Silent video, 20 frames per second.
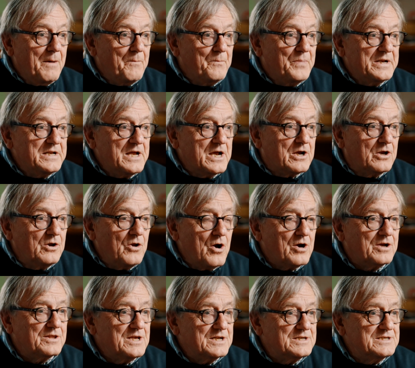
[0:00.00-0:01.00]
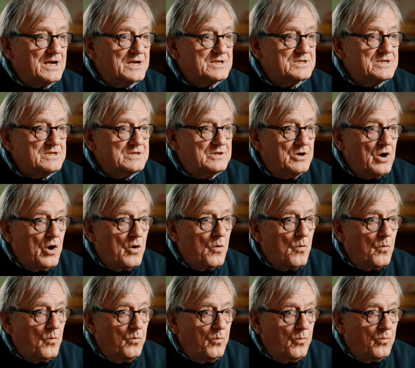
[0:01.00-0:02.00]
But a clock that doesn't
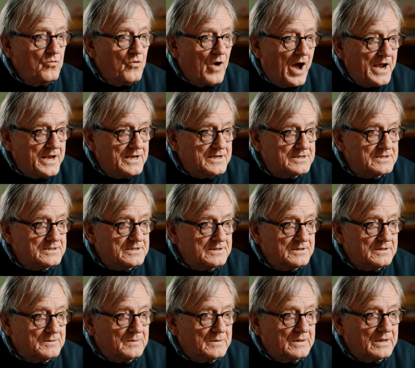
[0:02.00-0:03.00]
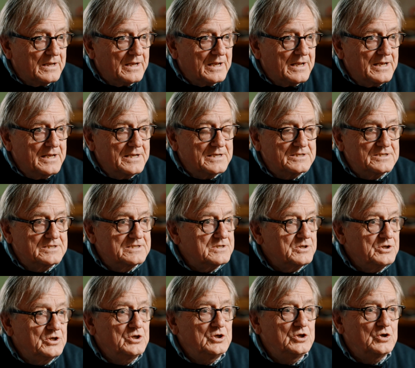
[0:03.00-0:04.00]
go right is
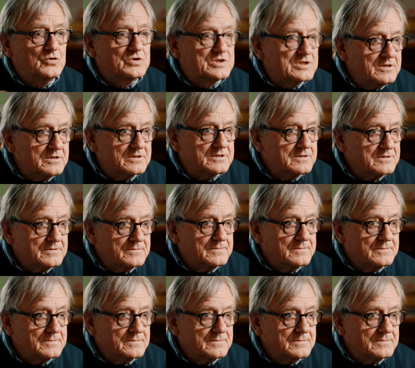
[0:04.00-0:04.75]
useless.